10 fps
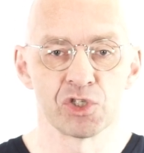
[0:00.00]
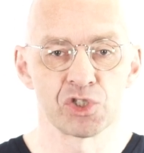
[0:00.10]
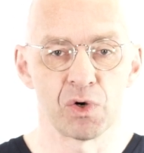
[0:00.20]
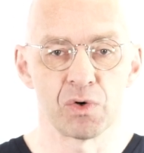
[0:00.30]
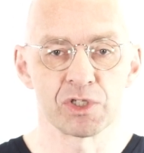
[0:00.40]

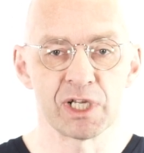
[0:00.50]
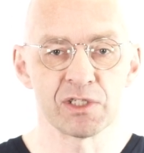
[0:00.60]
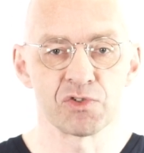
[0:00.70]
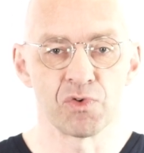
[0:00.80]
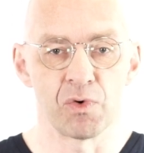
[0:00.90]
So
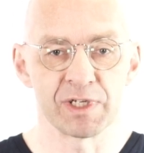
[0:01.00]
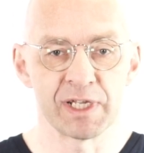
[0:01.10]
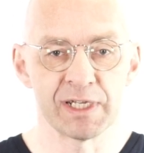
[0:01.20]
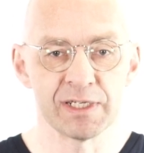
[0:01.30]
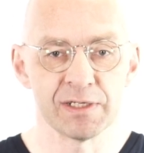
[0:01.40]
just
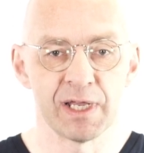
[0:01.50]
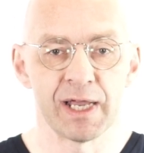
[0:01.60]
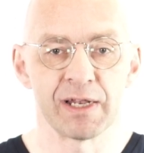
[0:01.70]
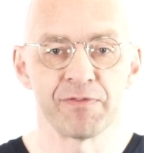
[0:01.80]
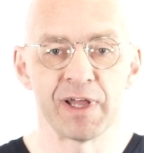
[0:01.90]
rotate it
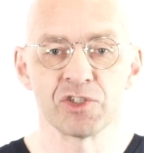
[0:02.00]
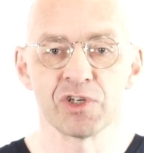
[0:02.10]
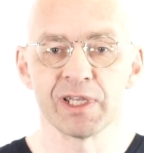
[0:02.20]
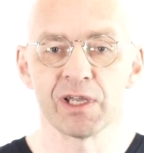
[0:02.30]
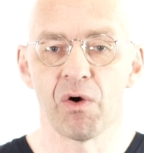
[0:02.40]
and
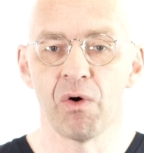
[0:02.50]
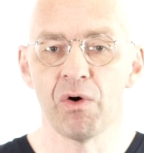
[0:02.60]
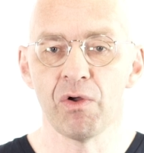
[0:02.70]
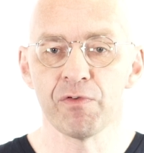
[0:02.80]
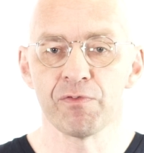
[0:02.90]
eventually
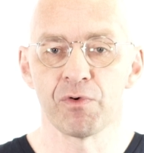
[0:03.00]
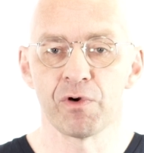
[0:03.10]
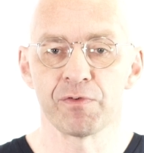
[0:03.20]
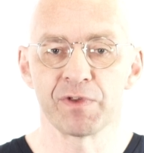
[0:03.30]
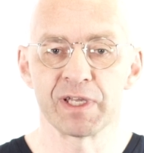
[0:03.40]
all
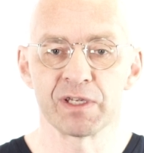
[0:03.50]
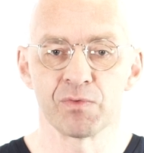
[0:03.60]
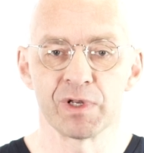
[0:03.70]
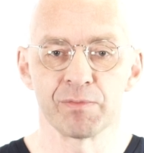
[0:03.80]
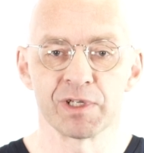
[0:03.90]
4
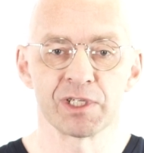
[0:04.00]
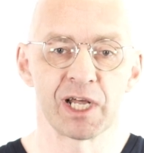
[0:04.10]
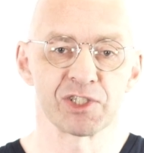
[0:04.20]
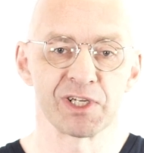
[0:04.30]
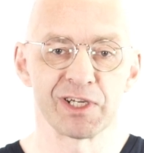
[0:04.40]
feet will be
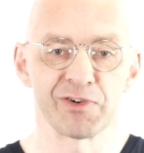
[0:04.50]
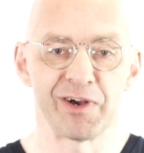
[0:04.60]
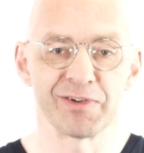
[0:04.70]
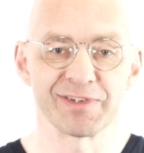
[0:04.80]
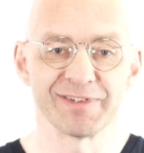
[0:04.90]
touching the
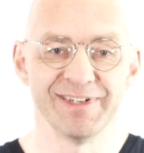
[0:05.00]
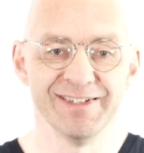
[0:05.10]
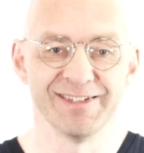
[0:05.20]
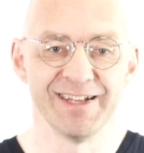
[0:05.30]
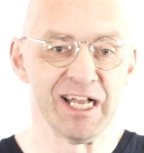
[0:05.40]
ground.
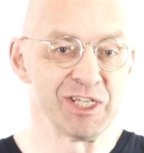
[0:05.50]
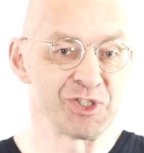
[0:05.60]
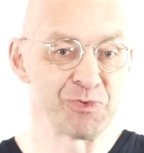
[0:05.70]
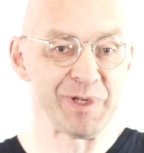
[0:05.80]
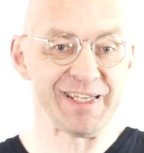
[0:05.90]

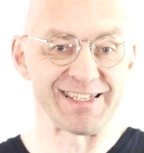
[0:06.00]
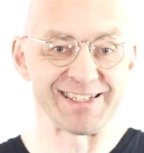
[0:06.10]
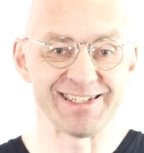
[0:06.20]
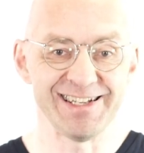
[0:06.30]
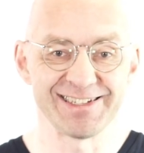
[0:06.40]
Super neat,
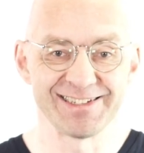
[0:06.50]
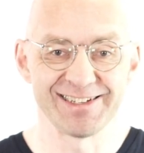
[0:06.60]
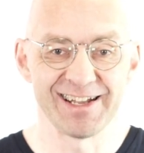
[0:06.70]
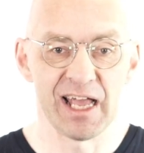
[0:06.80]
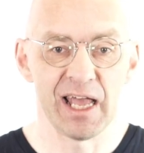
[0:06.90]
isn't it?
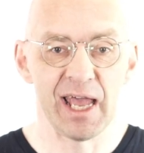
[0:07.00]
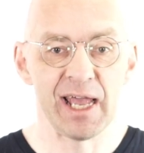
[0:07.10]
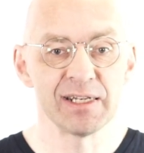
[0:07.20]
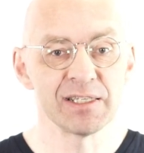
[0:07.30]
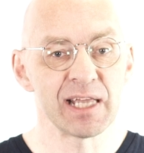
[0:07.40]

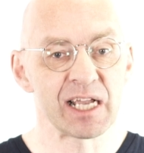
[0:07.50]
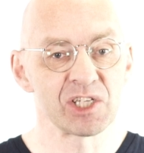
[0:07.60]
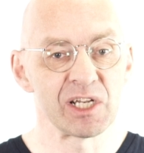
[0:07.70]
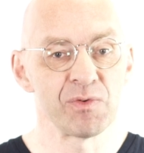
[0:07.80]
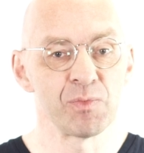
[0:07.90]
And this
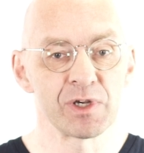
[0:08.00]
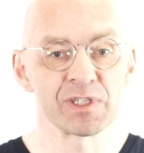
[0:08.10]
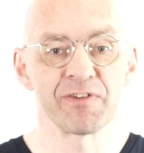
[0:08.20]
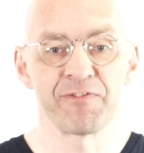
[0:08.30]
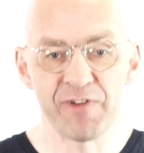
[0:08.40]
actually
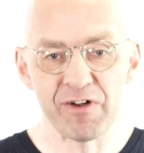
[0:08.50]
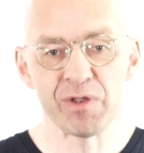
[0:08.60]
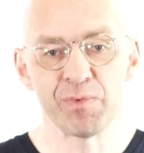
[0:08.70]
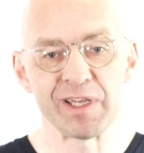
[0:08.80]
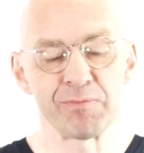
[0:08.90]
works
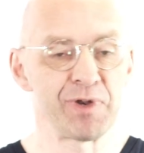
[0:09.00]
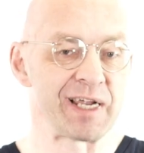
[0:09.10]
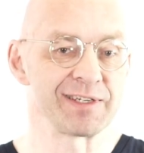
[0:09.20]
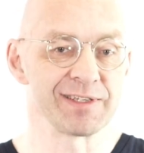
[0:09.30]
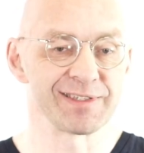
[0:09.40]
very well in
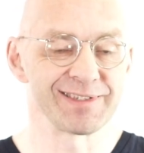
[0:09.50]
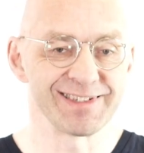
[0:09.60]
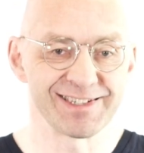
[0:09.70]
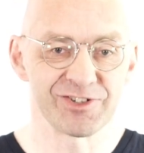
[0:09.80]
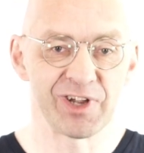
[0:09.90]
practice.
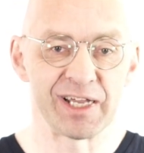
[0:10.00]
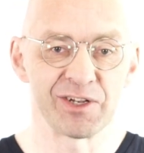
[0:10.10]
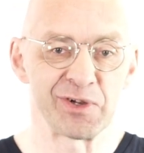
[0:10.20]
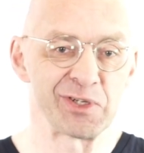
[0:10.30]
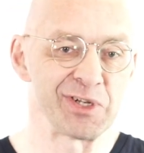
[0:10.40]
Try
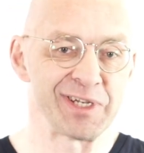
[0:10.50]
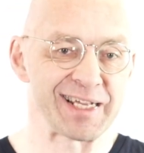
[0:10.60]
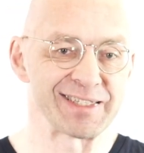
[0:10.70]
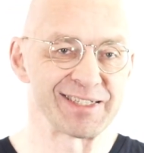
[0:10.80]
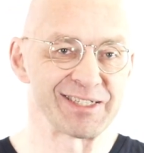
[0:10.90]
it on your
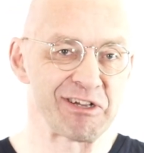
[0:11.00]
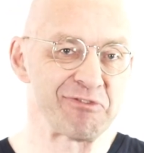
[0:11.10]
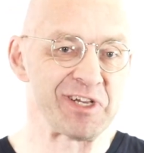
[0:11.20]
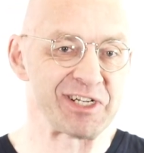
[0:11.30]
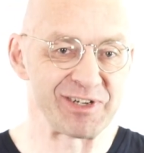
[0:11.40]
next
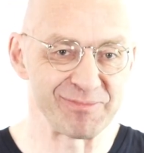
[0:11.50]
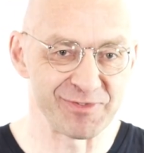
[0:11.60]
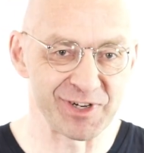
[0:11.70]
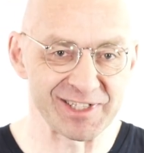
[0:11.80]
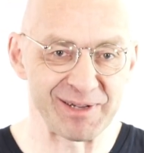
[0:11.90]
cafe
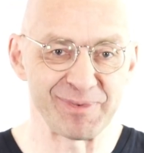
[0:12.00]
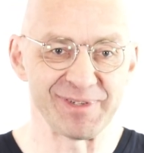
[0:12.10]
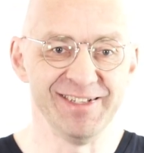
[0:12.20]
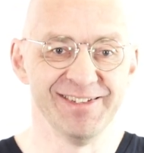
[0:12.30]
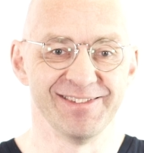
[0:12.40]
trip, for example.